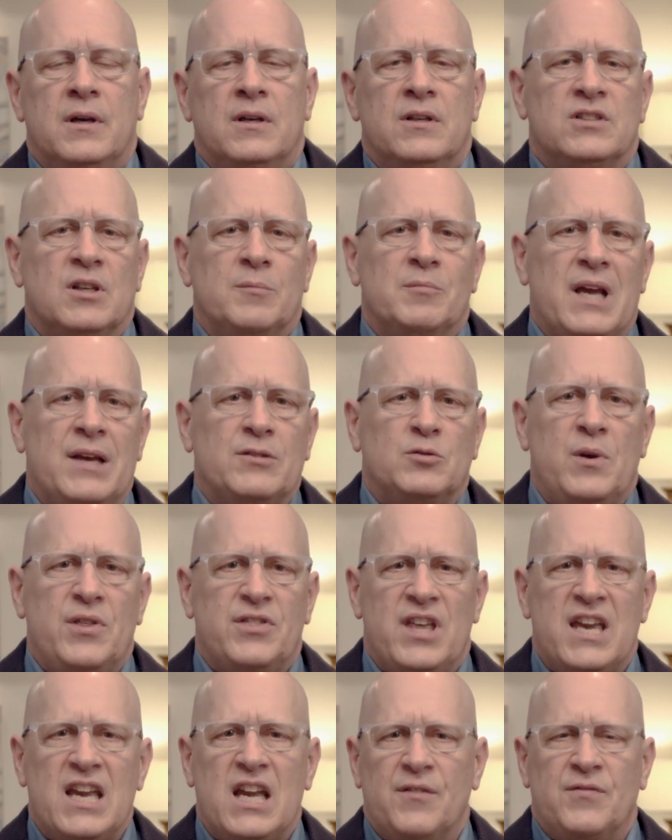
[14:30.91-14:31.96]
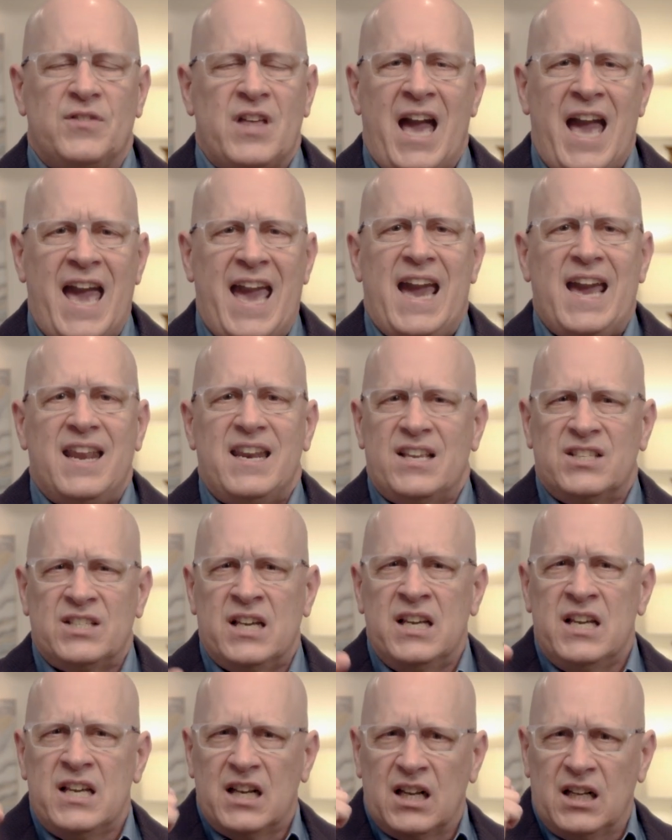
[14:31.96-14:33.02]
Sometimes we think of the hand as
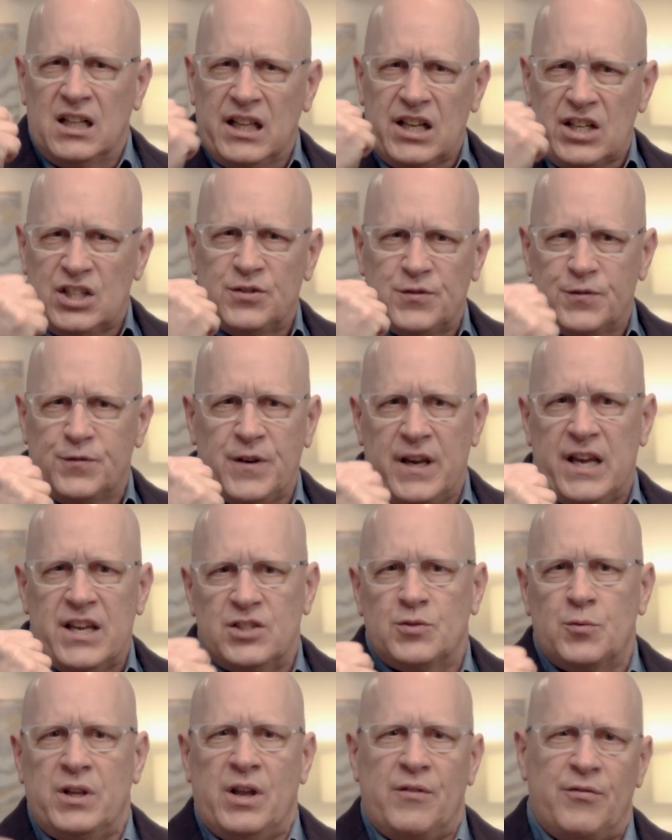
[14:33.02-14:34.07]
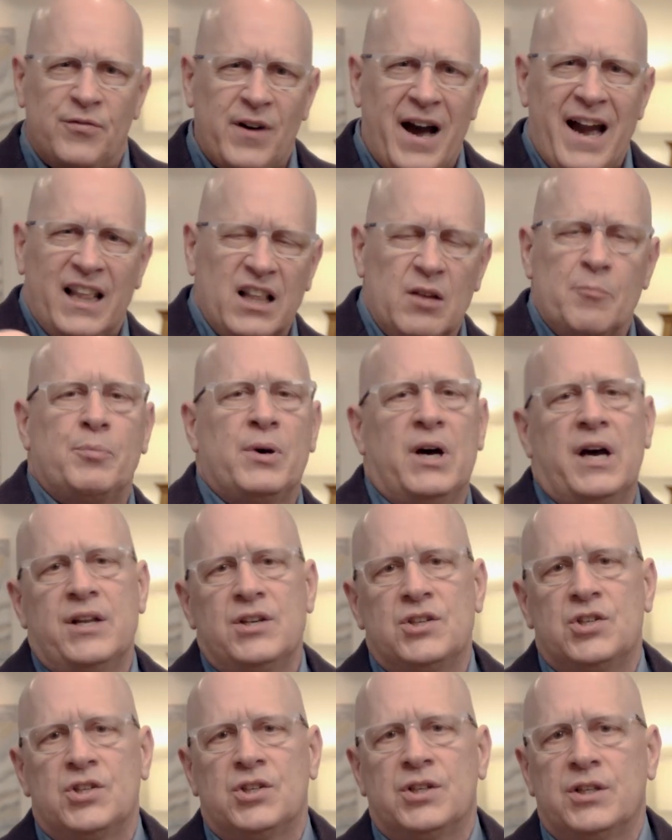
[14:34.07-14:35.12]
a clenched fist with a violent
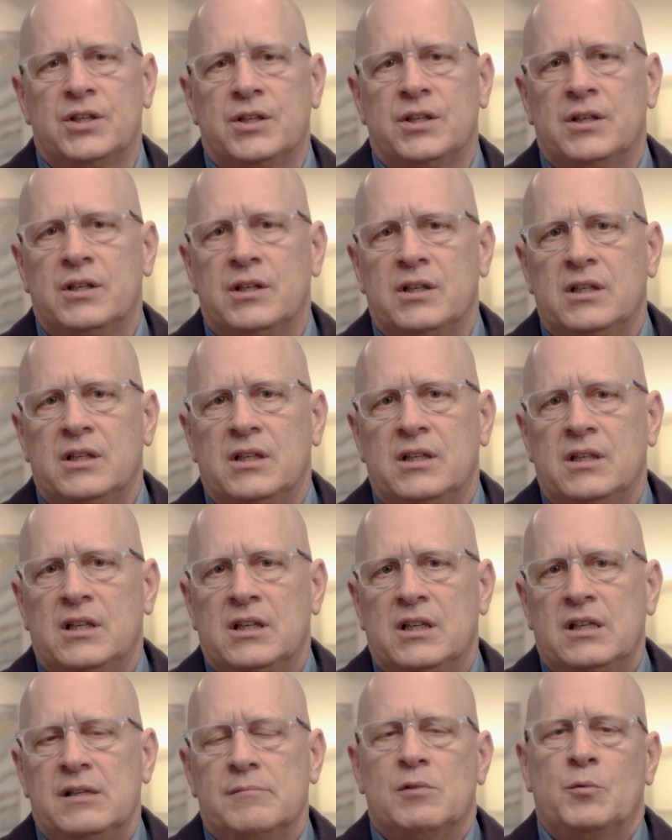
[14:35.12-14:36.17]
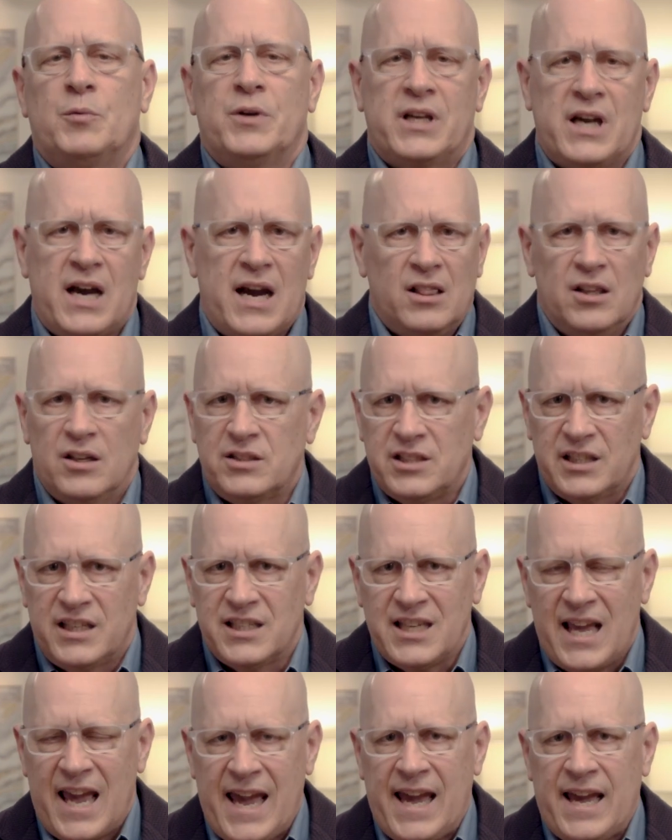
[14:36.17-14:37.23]
punch. But when God looks at
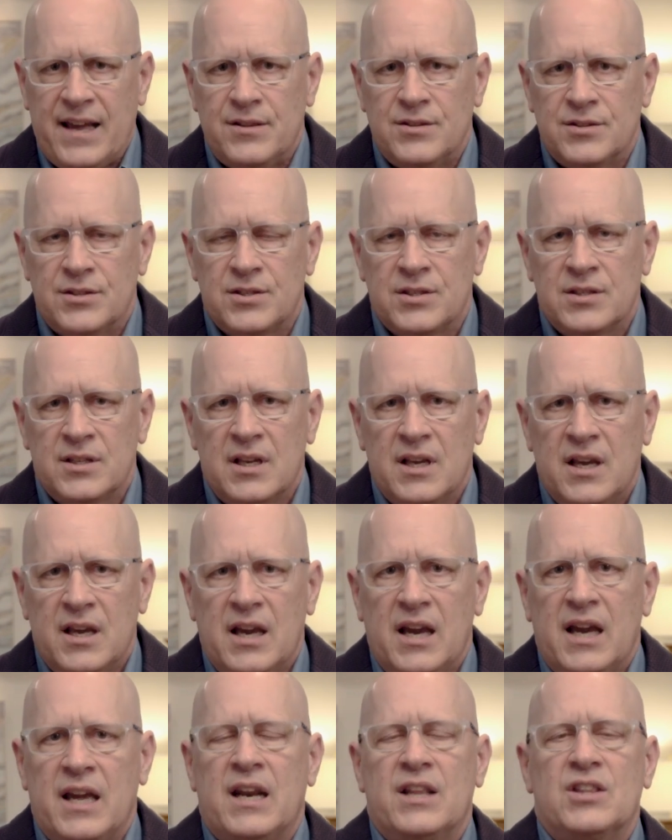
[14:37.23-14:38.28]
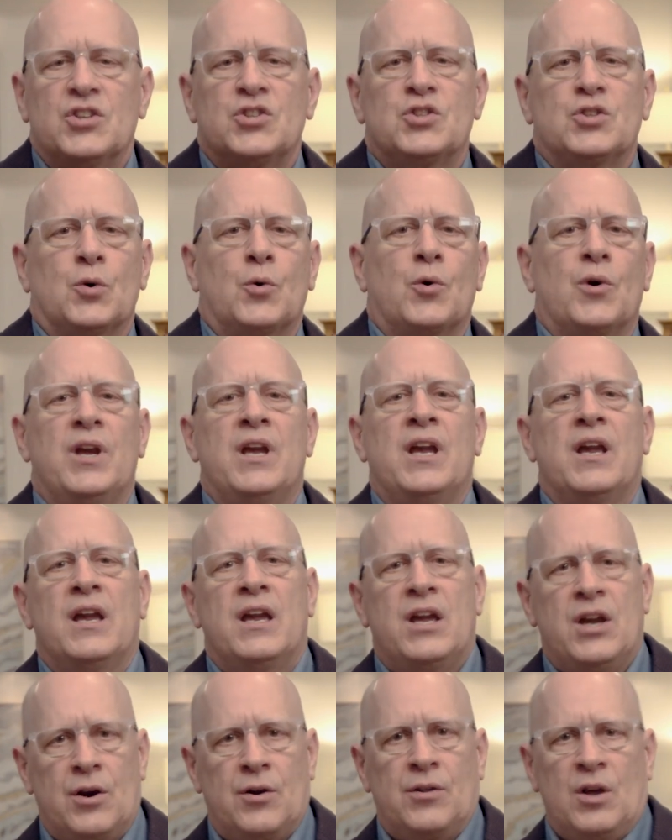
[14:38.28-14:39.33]
his hands, and in the story
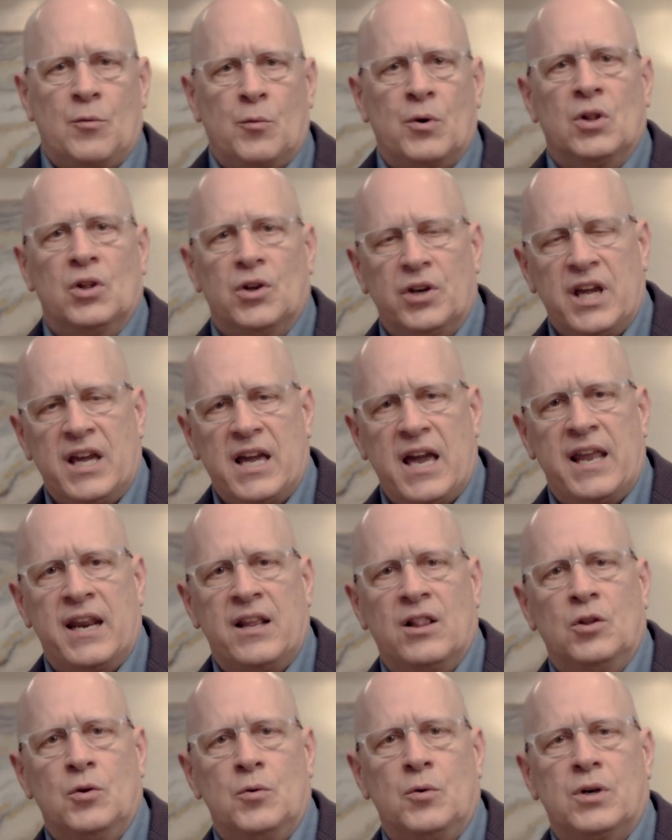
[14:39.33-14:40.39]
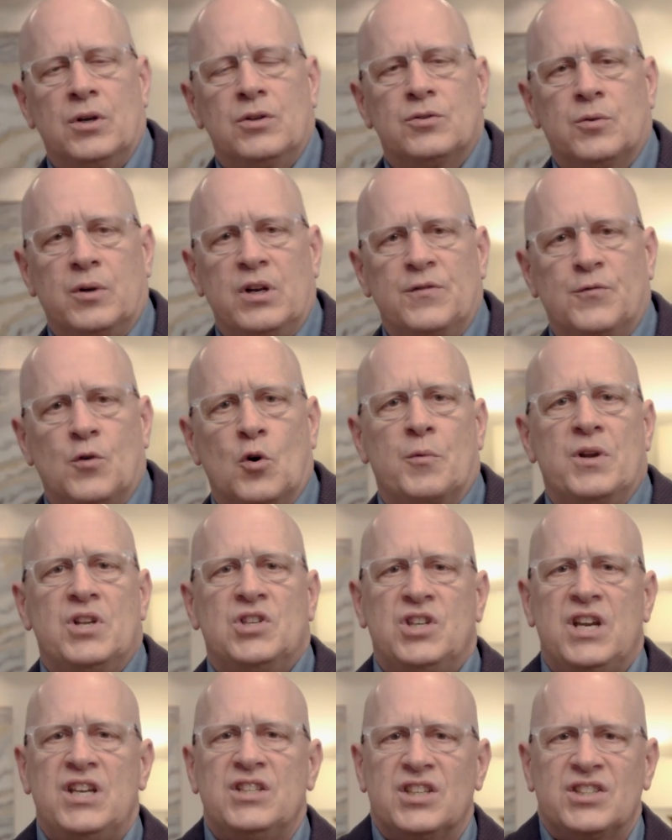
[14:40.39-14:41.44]
here that we're looking at in Luke 24, when
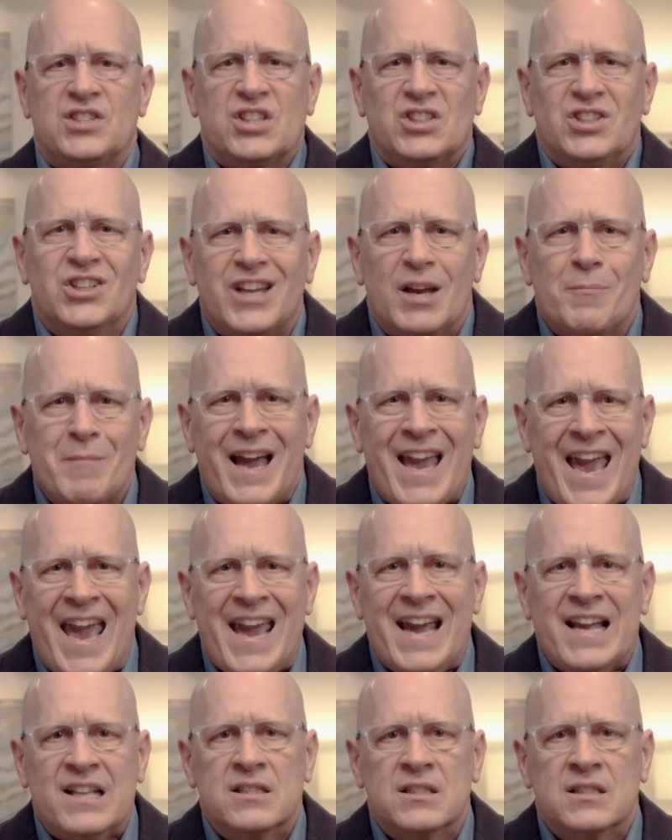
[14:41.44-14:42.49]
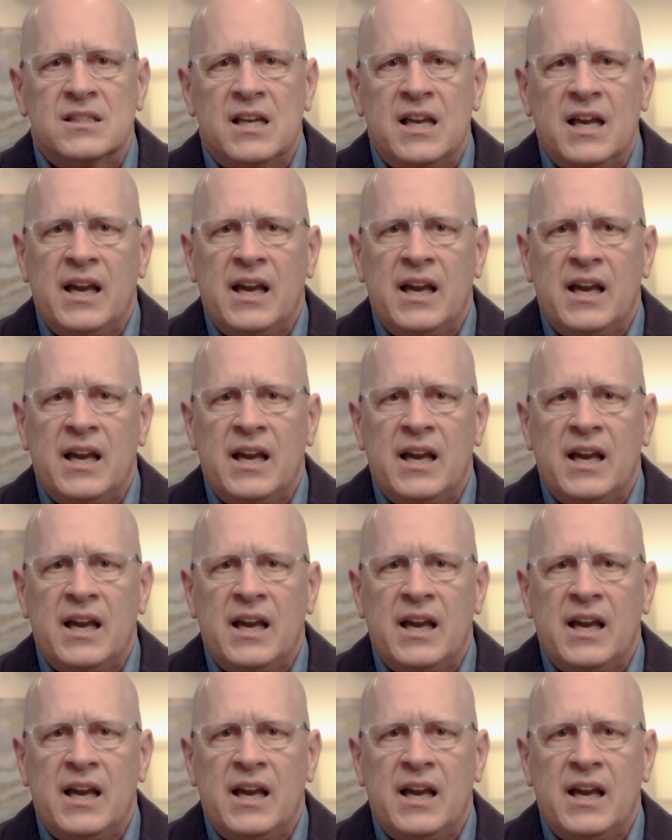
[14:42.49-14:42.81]
Jesus says, Look at my hands,